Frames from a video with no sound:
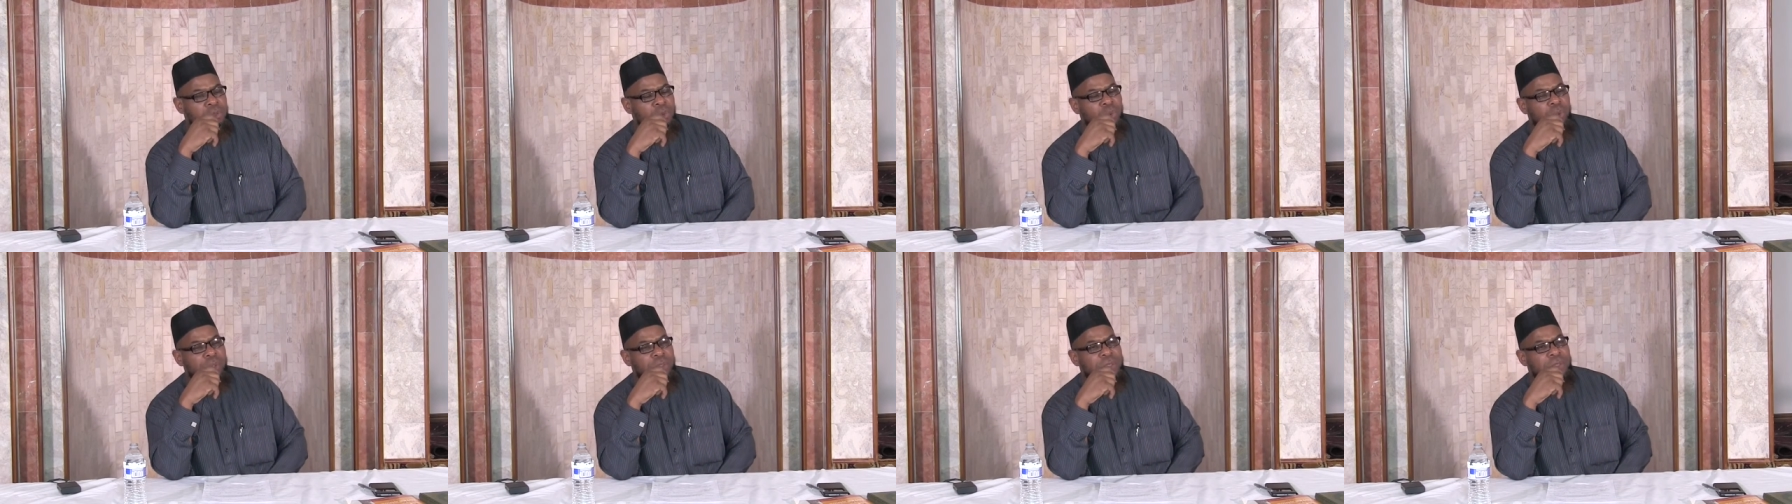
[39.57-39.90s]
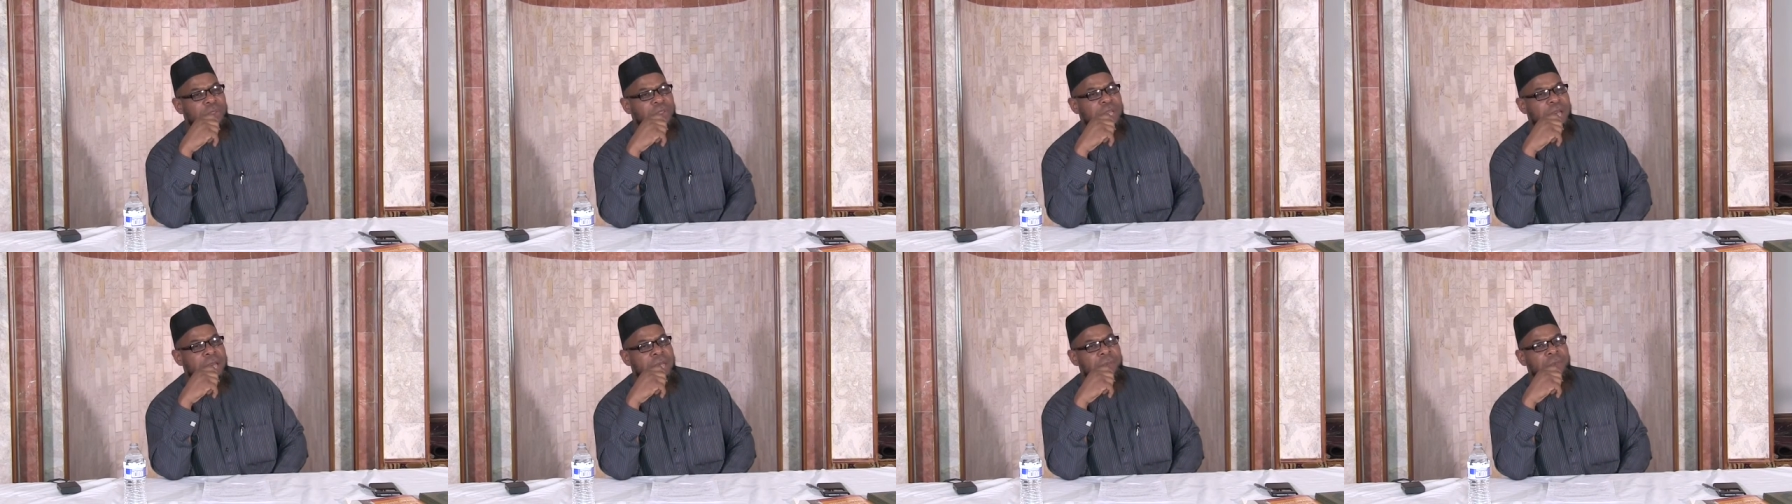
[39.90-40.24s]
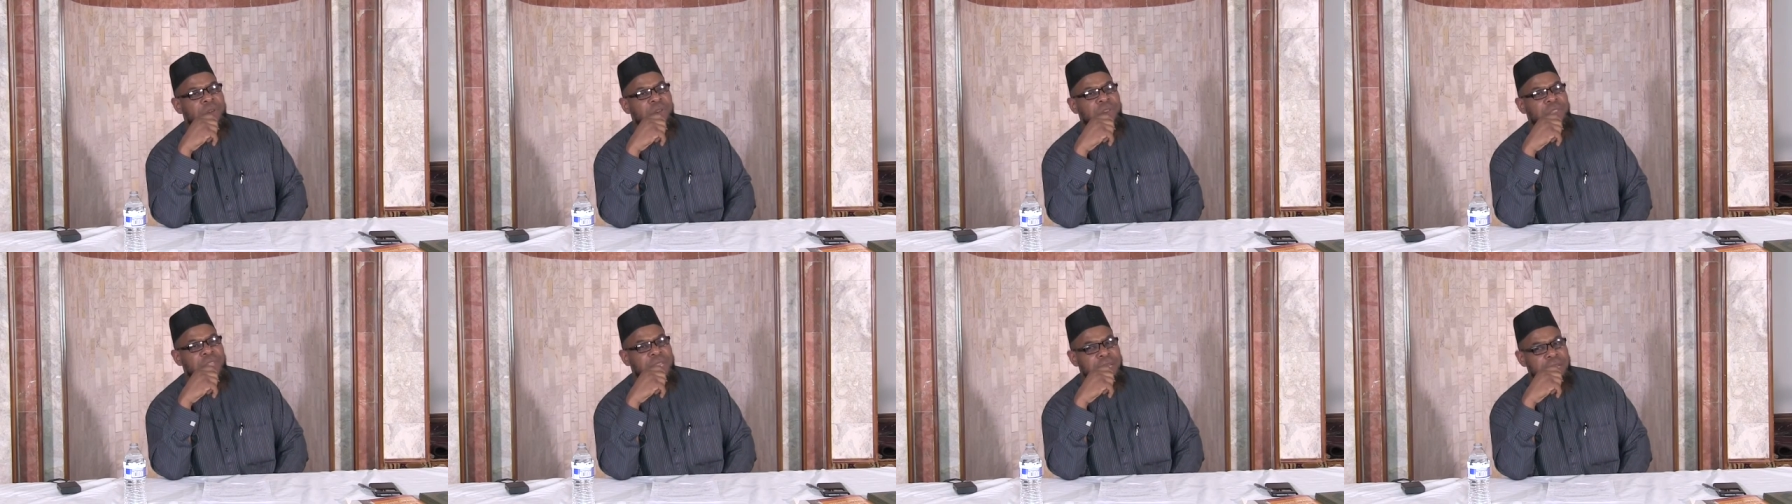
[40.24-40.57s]
during the
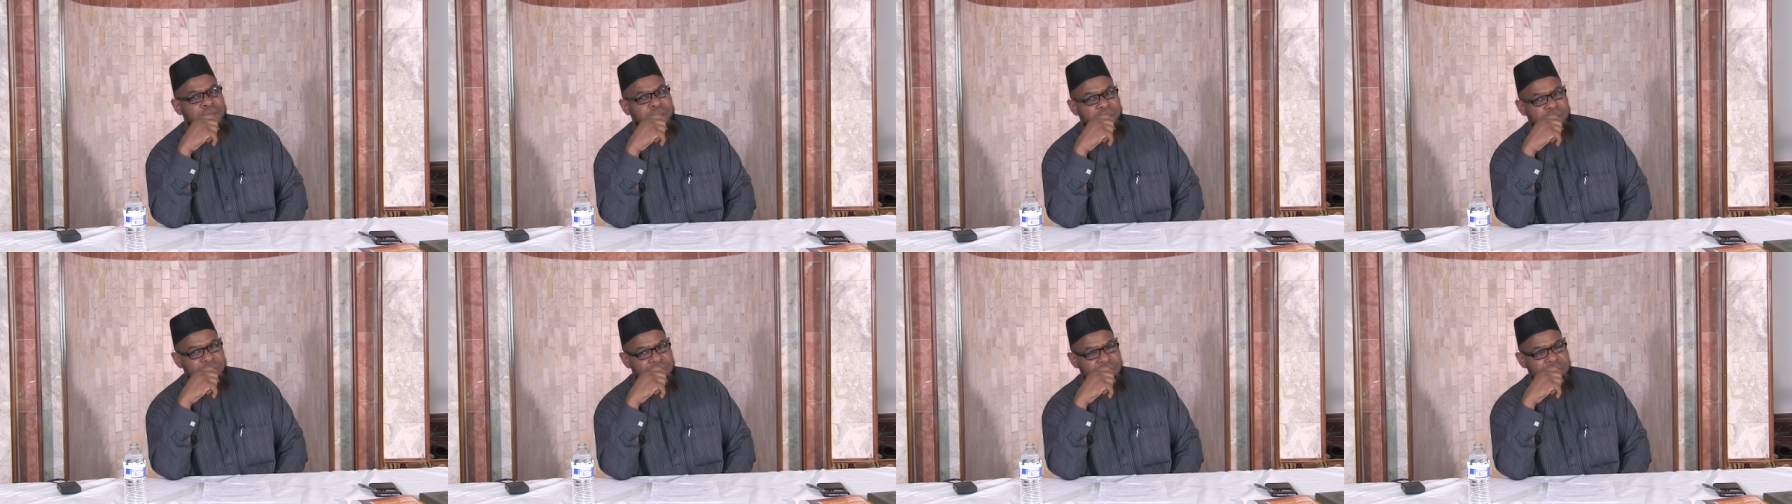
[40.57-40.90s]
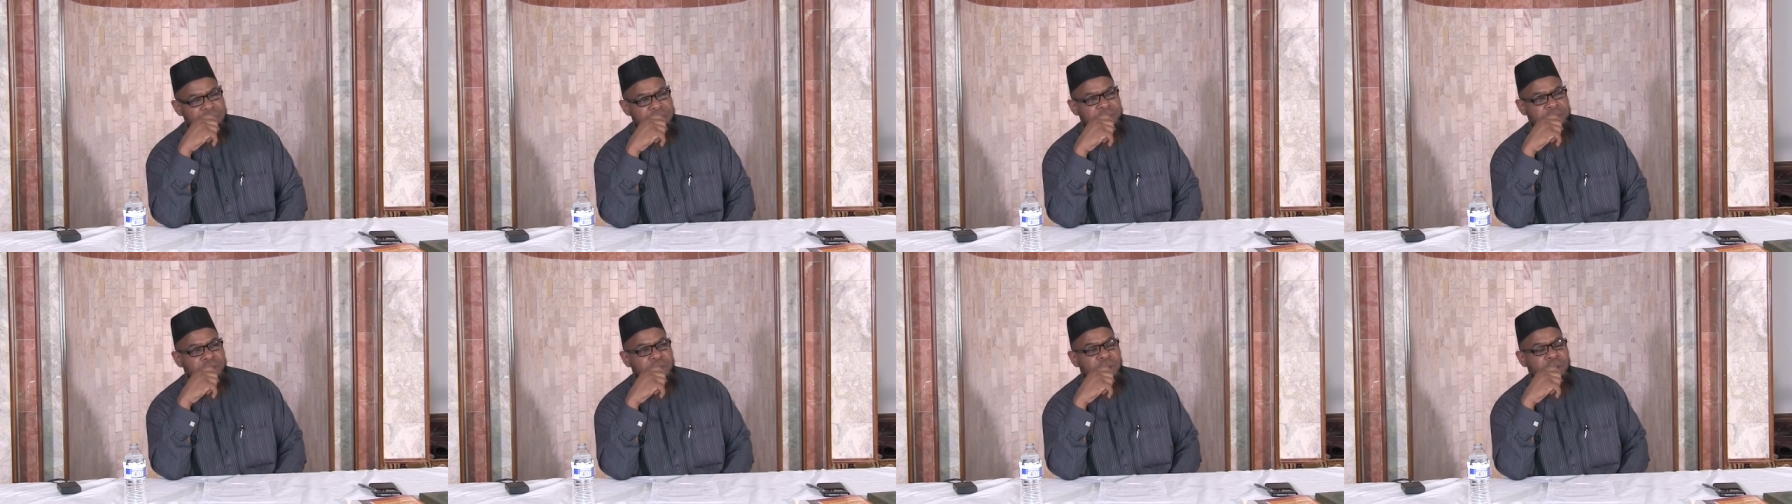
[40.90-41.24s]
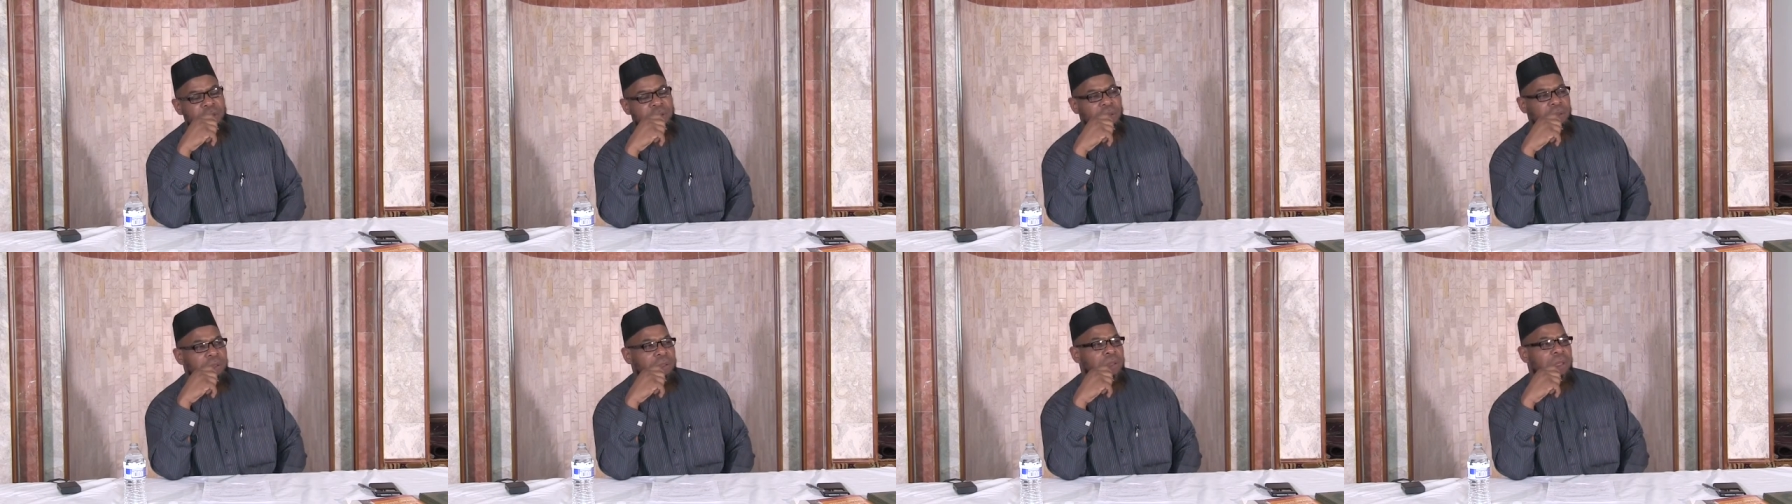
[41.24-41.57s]
time of the Nabi
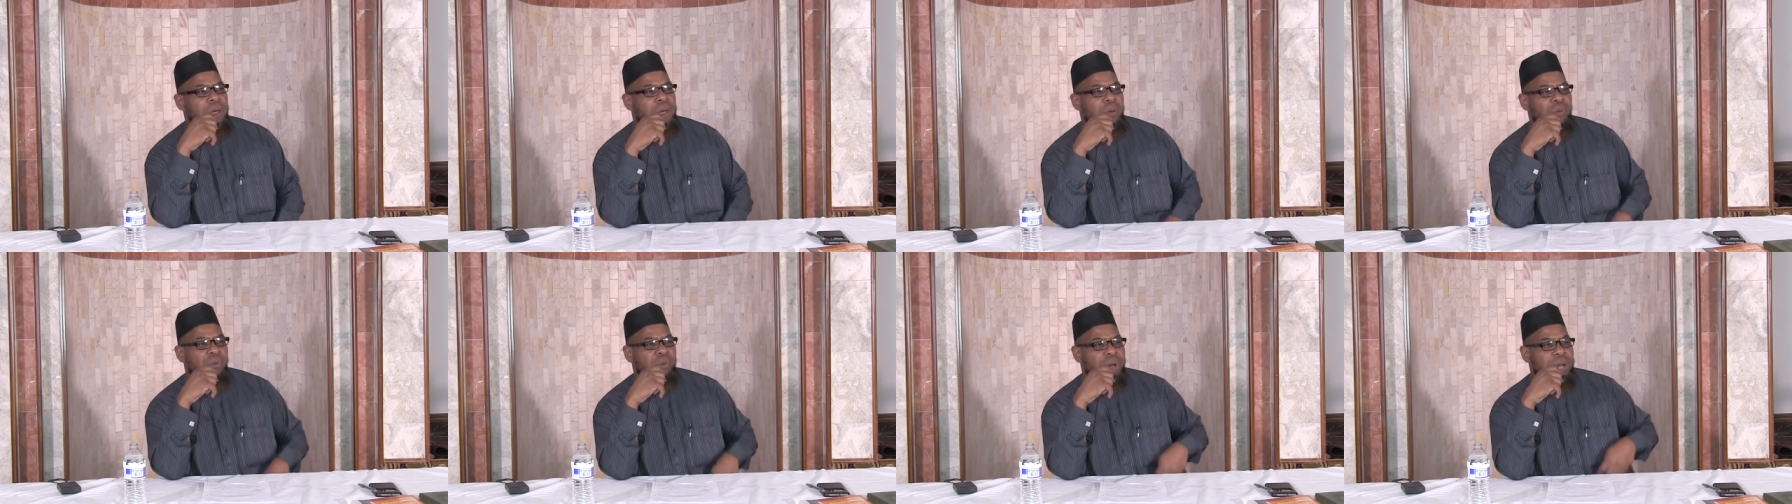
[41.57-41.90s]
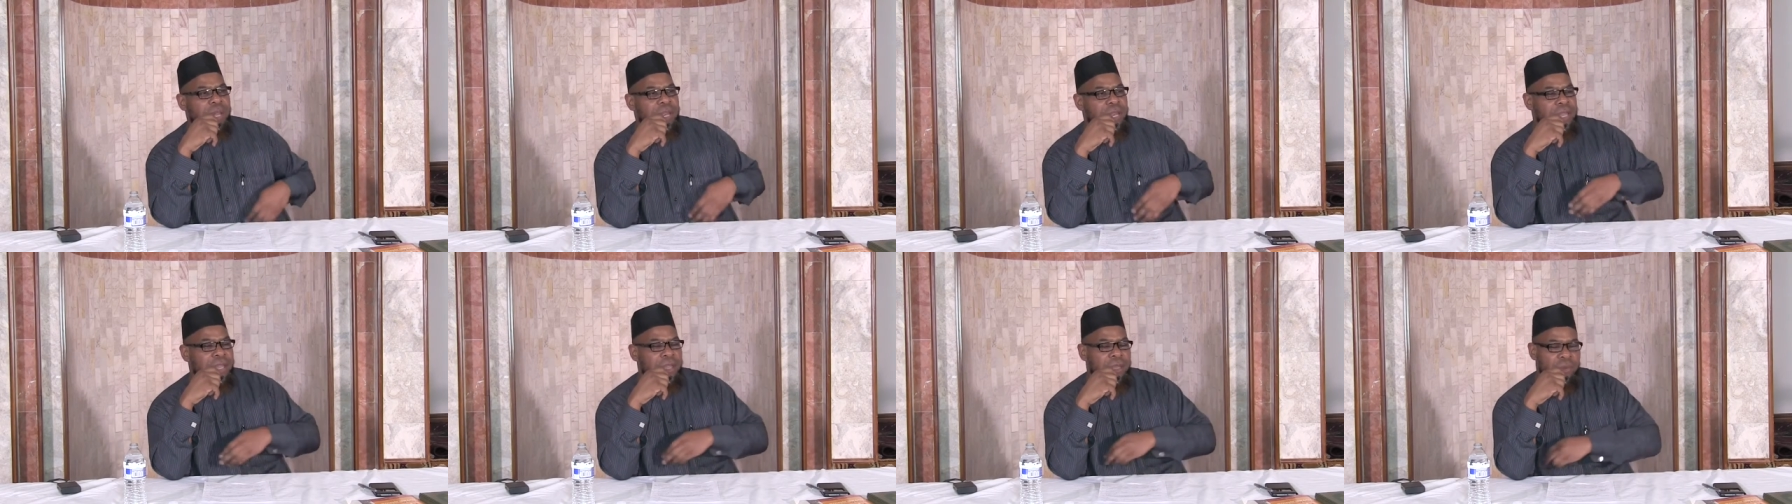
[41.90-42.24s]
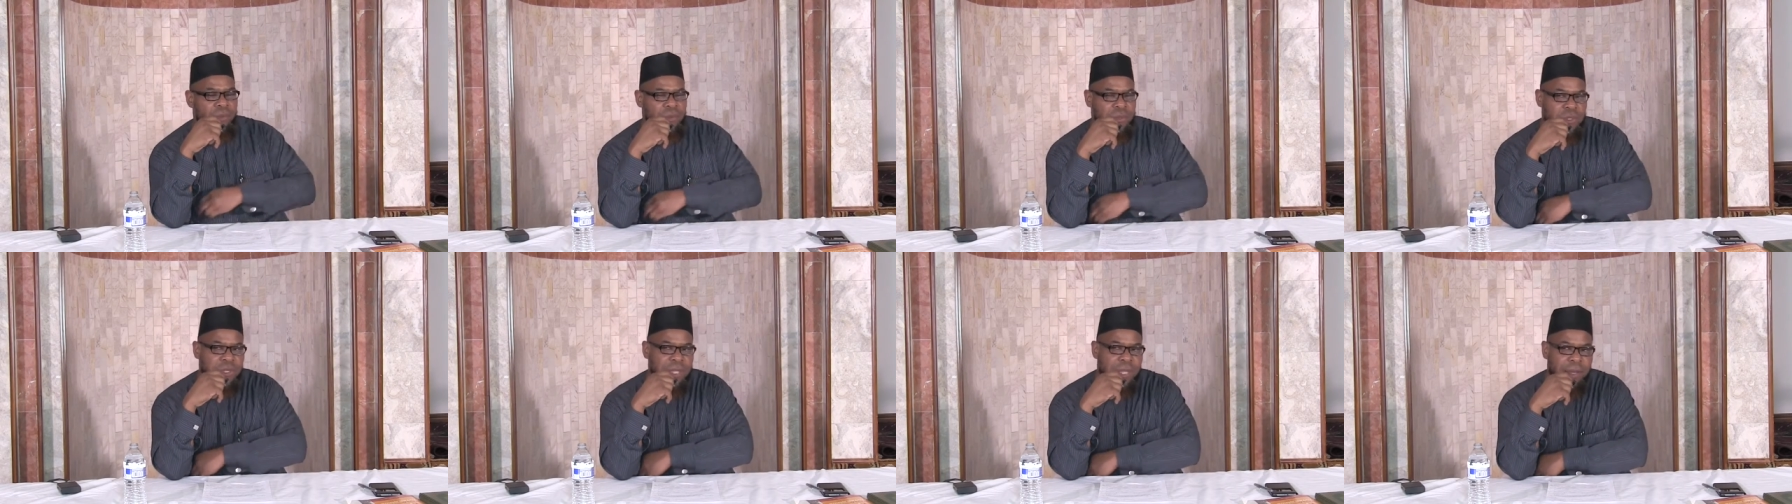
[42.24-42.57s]
sallallahu
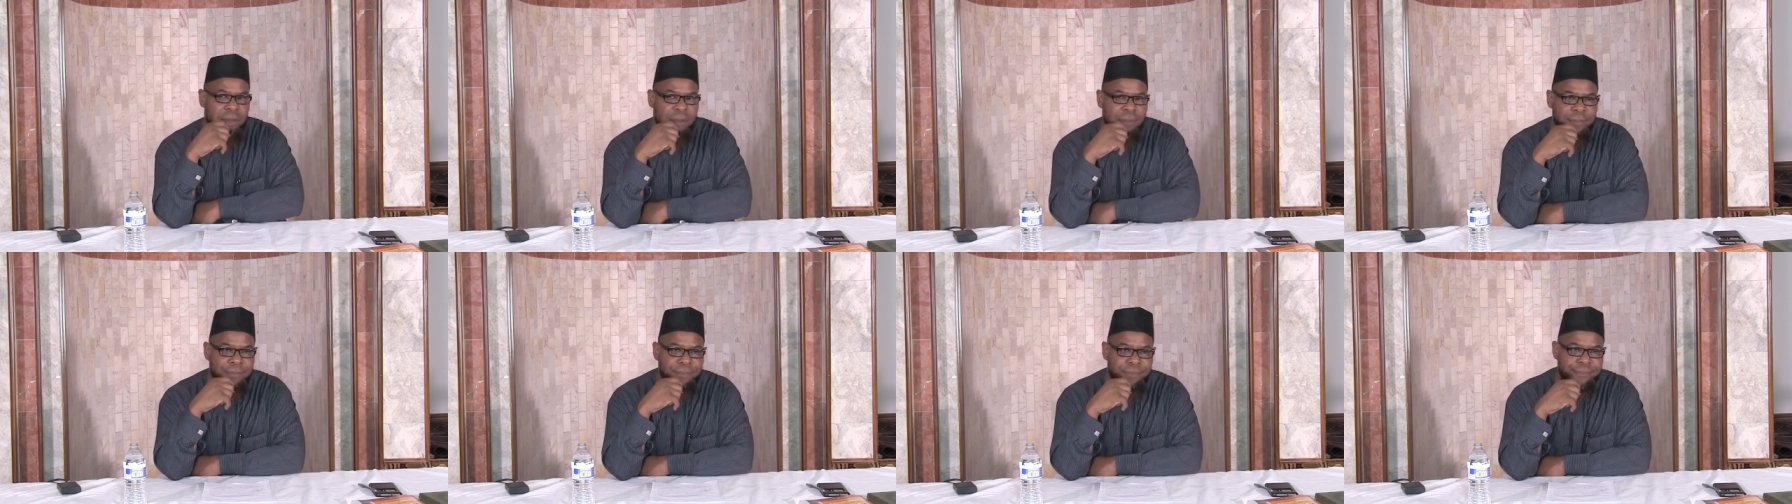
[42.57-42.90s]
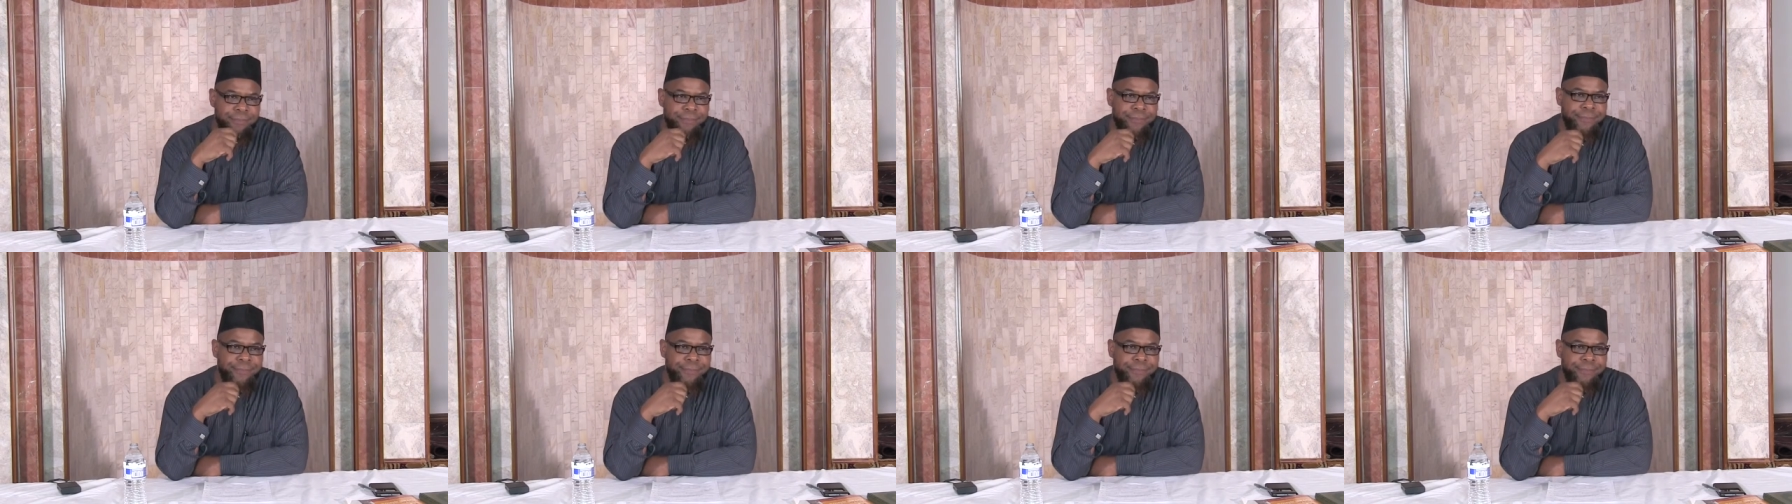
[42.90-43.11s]
Alaihi wasallam.